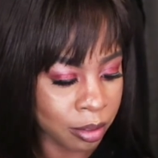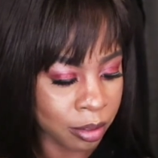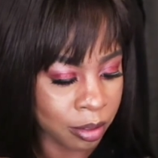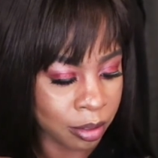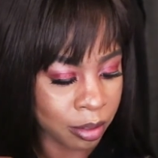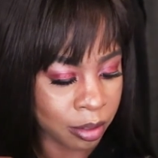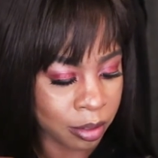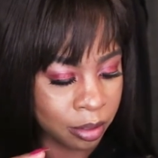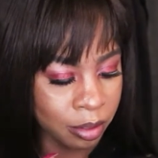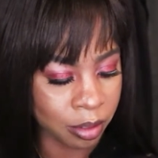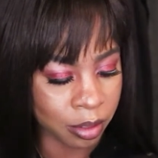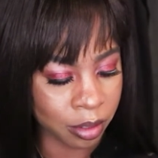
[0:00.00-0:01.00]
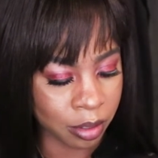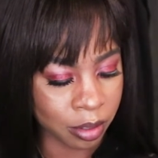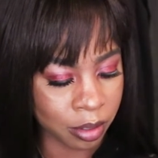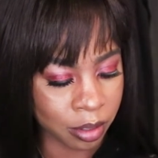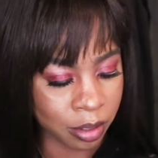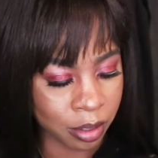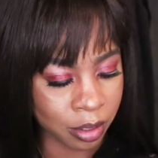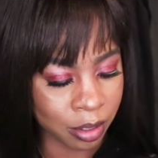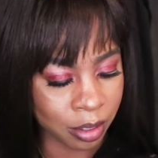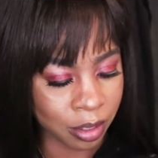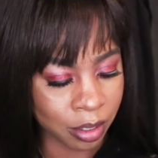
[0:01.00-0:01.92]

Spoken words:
[no speech]